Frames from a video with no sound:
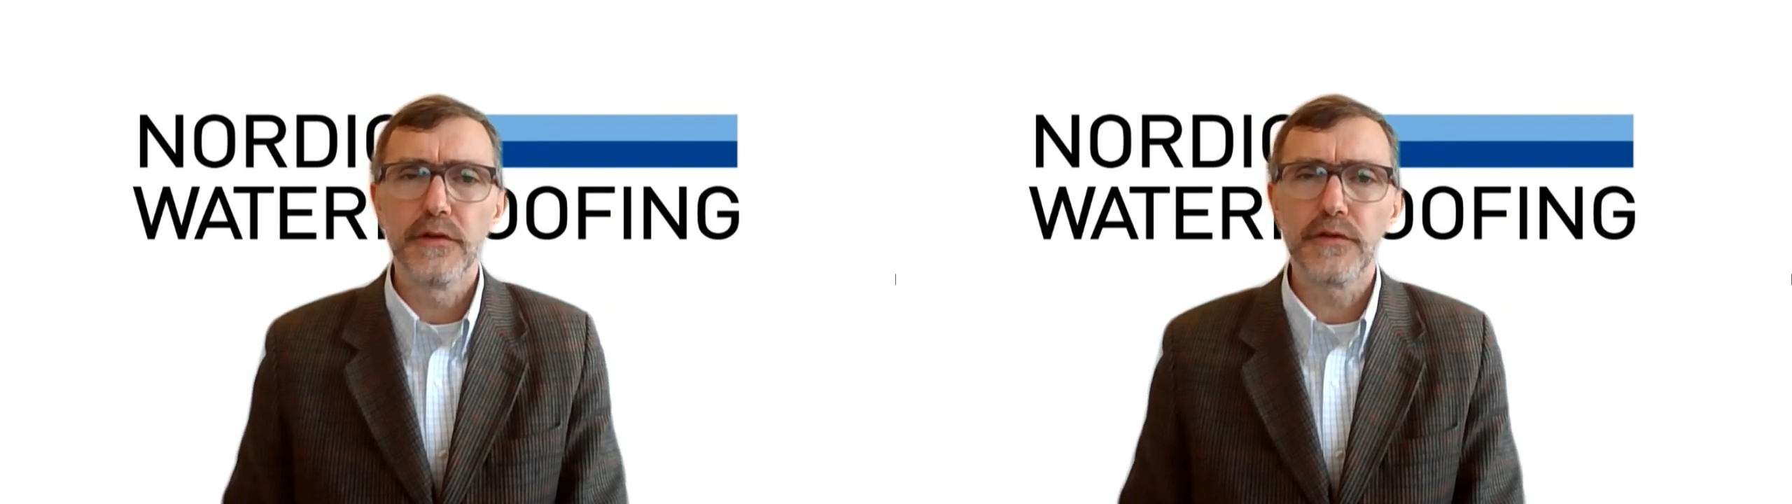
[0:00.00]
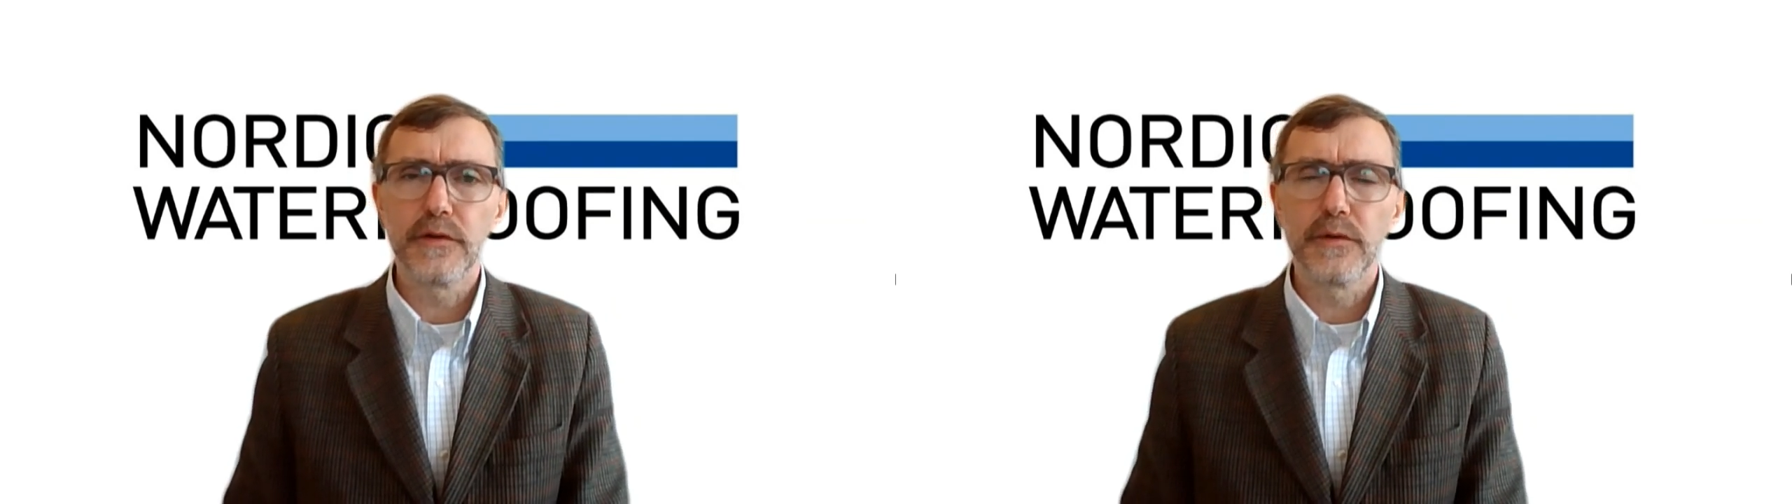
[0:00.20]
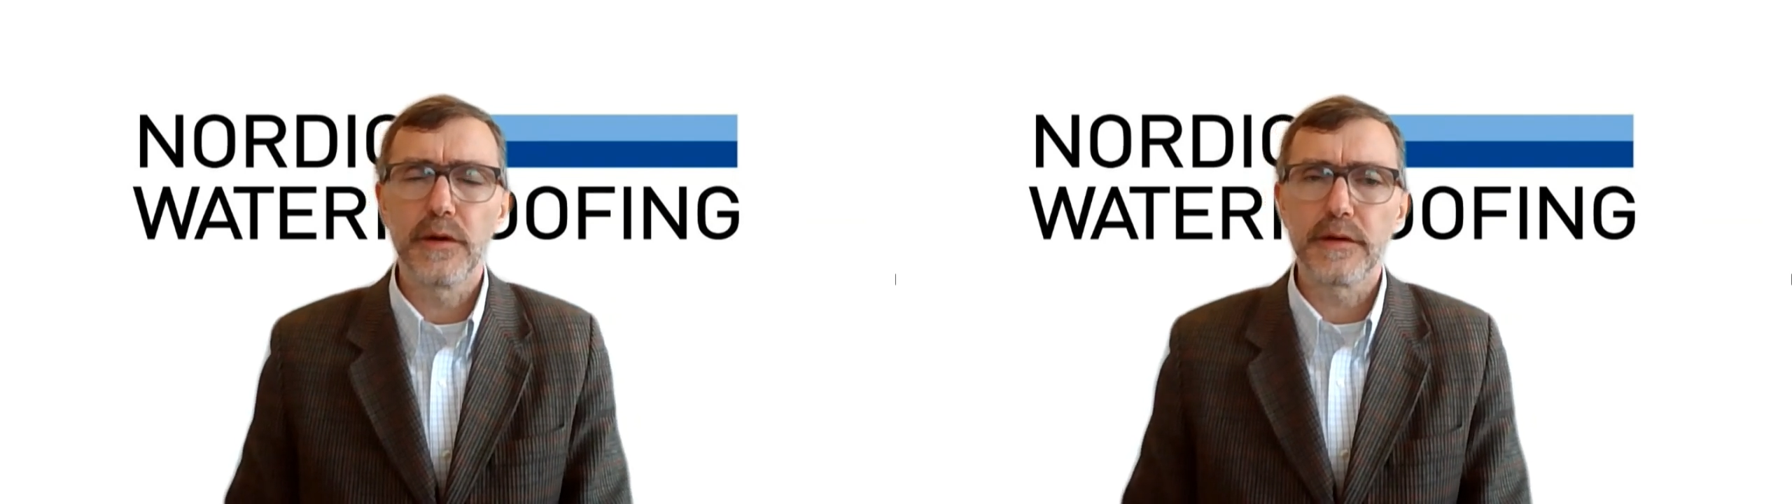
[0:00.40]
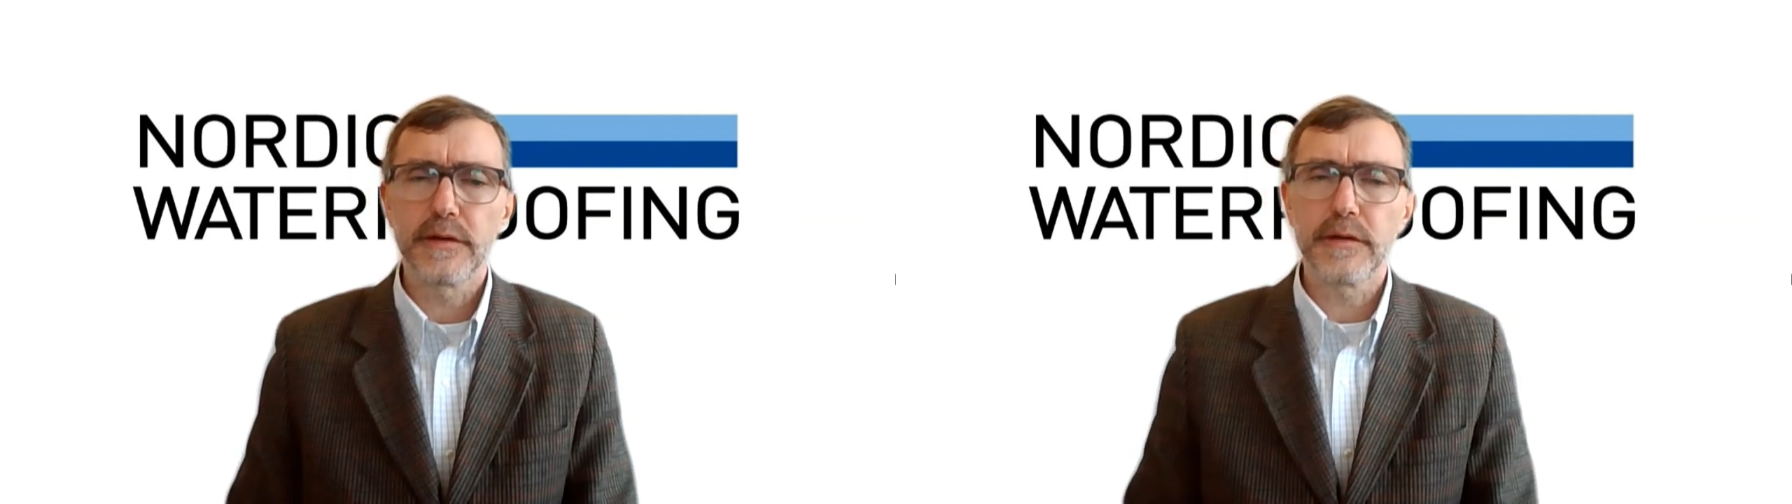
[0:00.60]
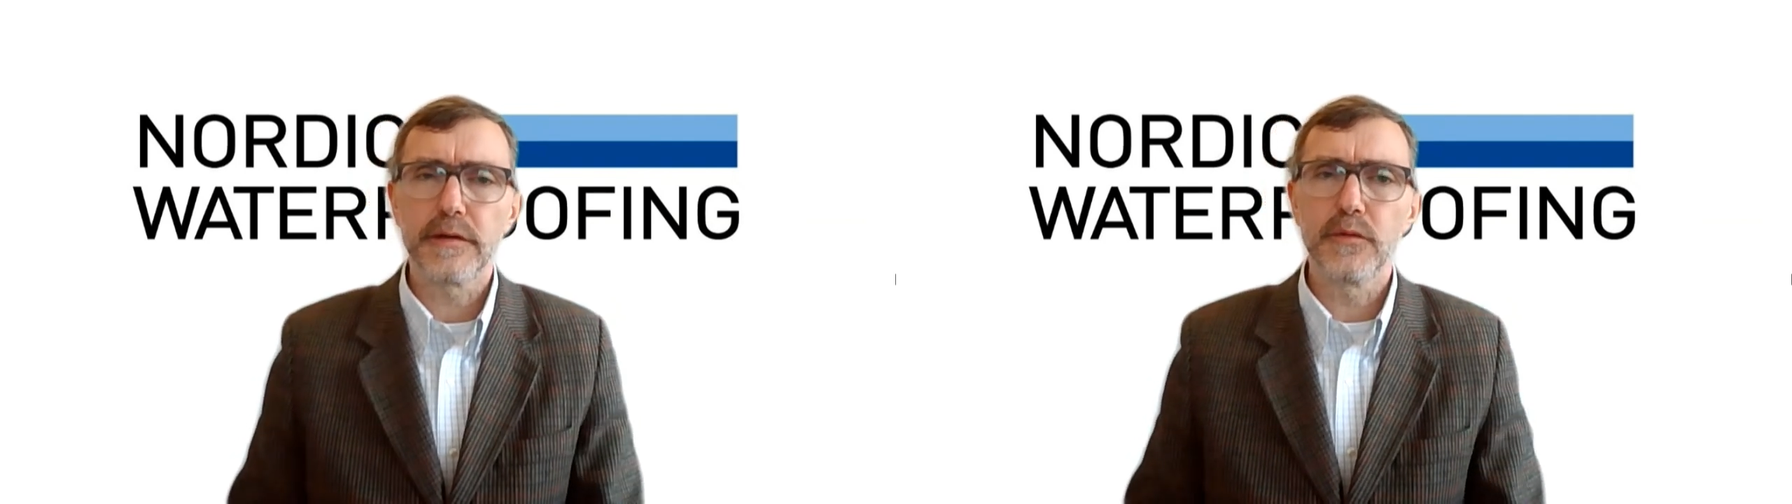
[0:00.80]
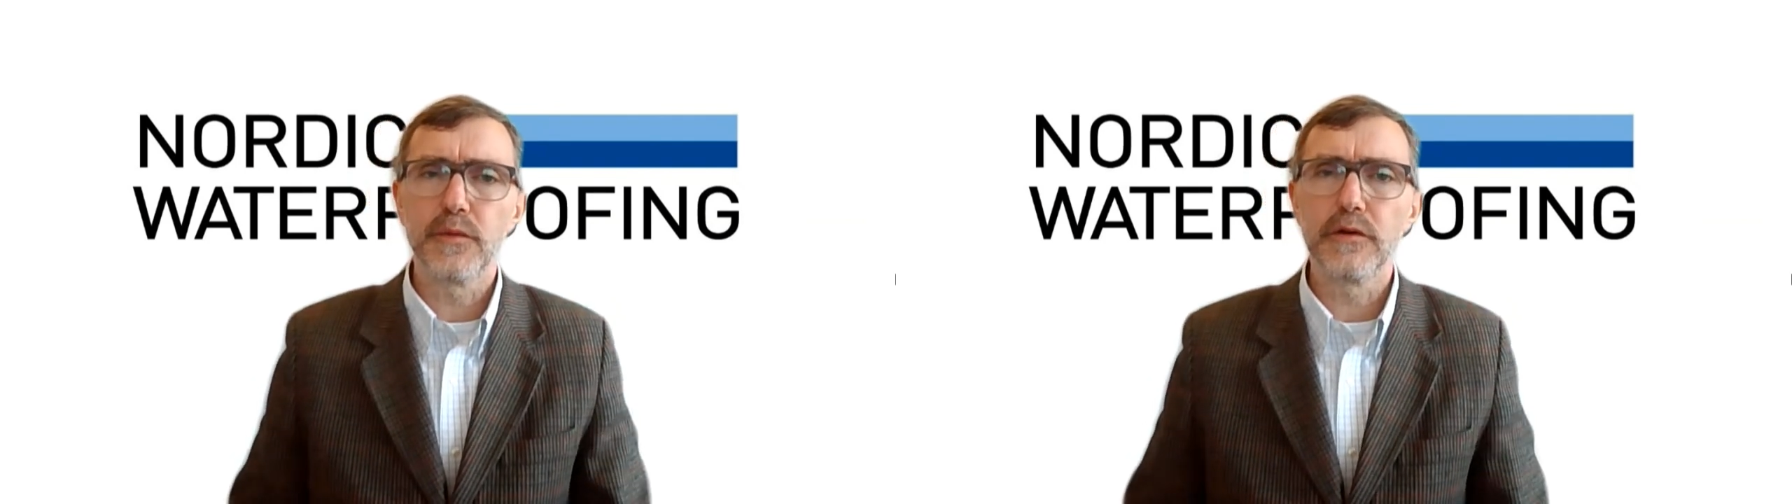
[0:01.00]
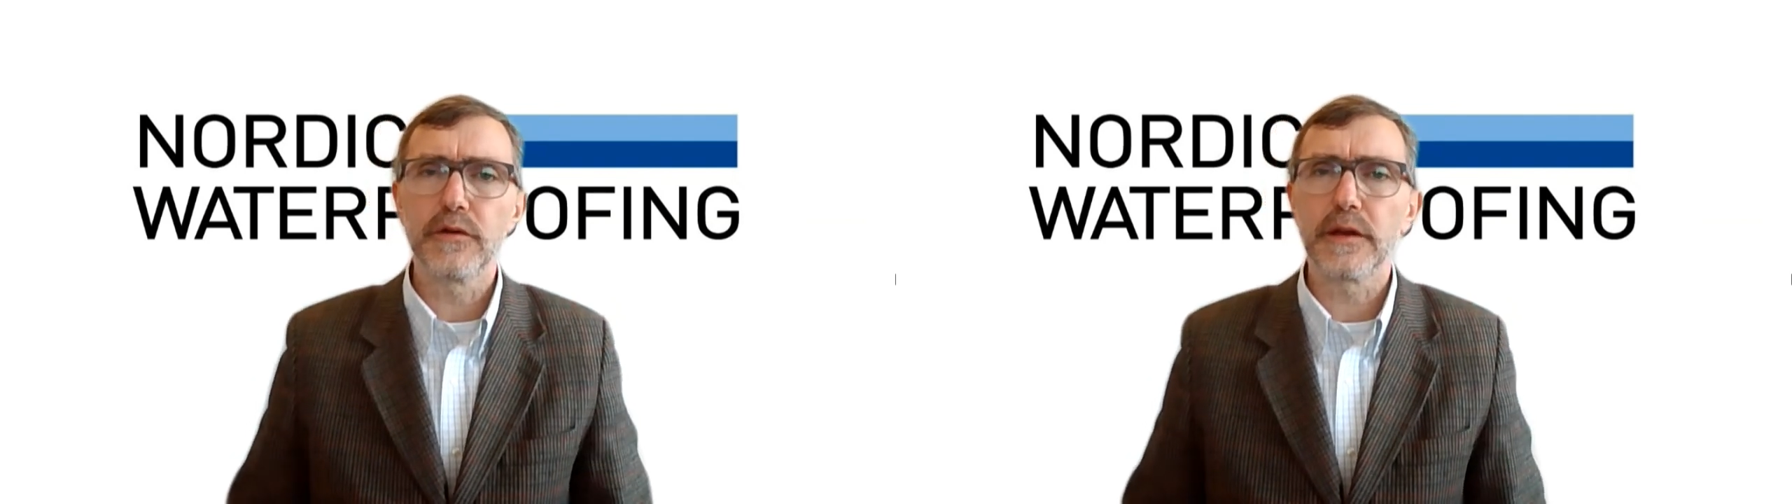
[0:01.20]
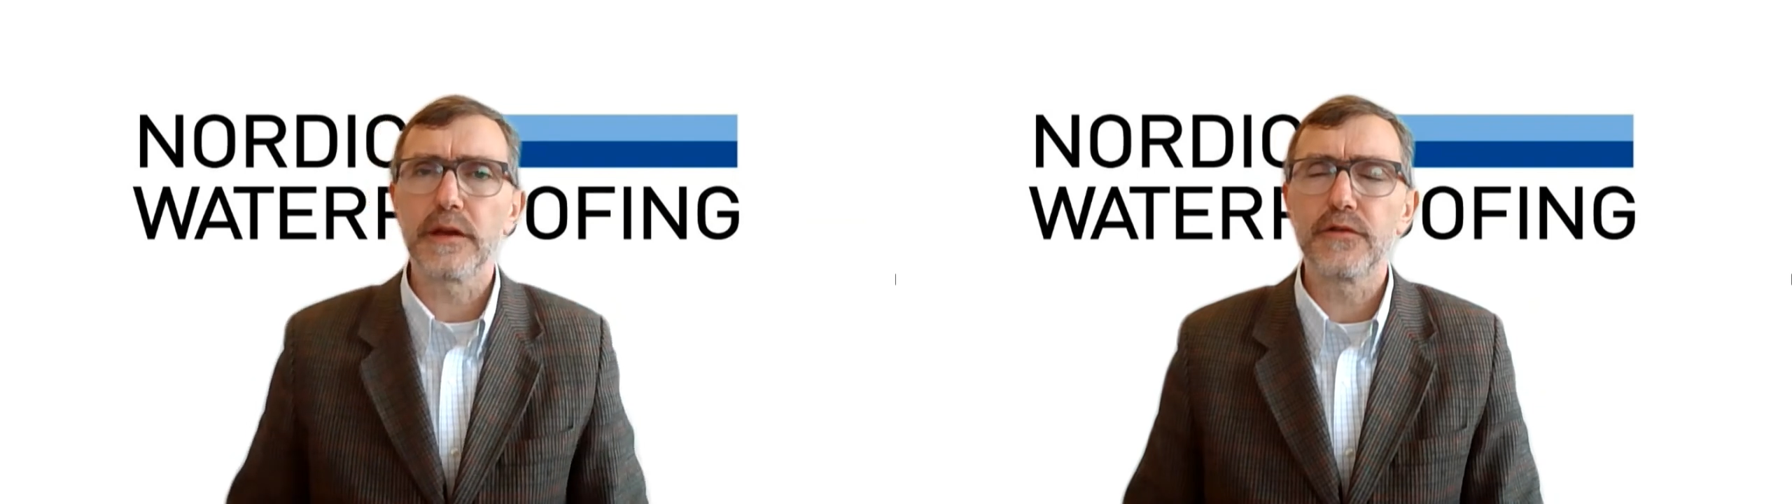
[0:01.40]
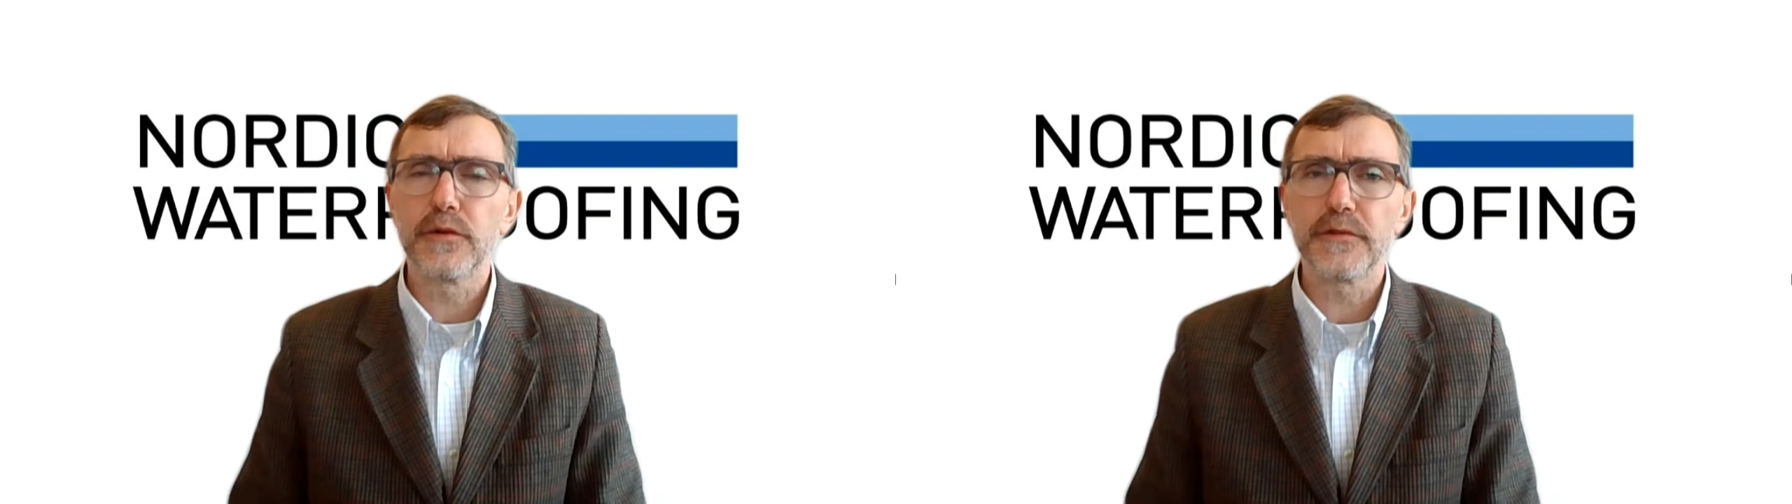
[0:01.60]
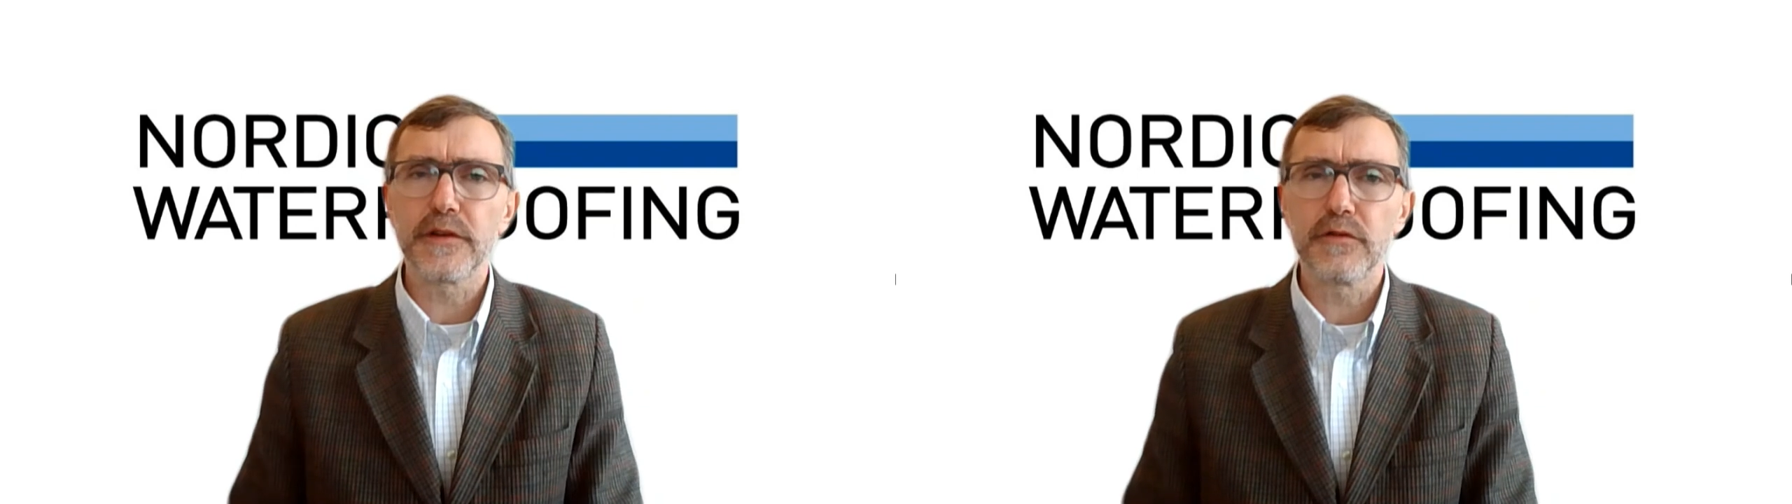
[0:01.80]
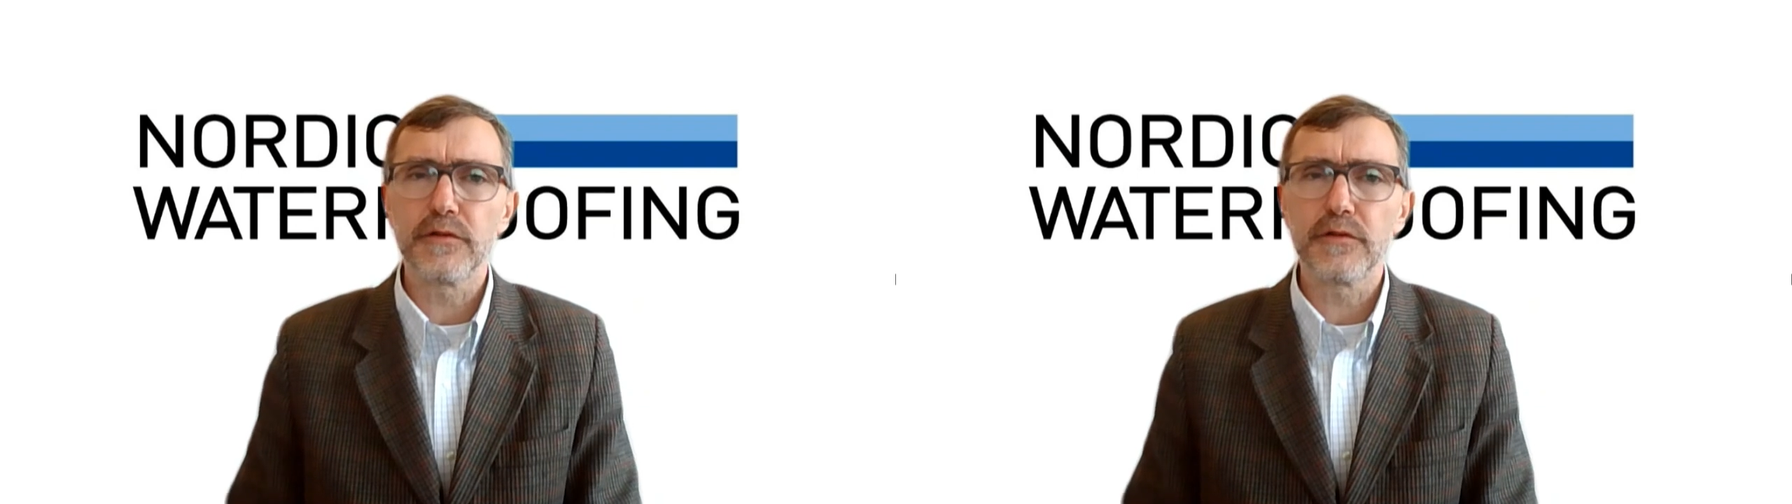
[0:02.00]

so I think they were looking at terms and